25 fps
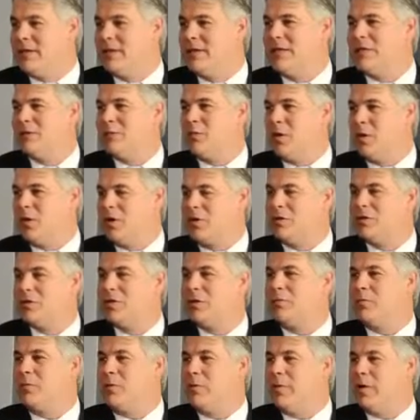And these markers
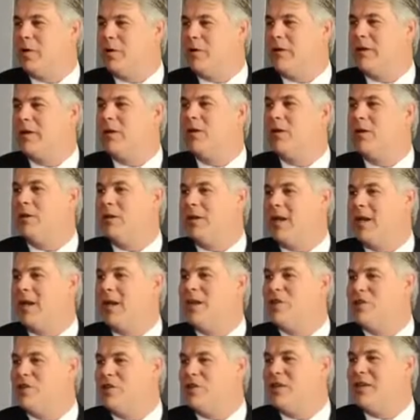are primarily called
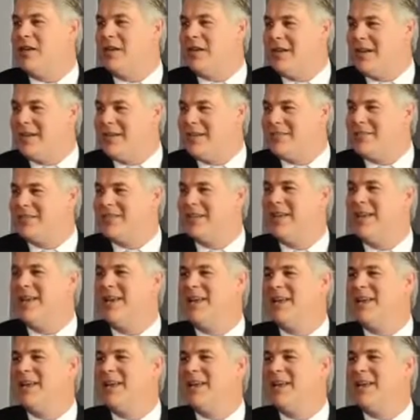AGEs.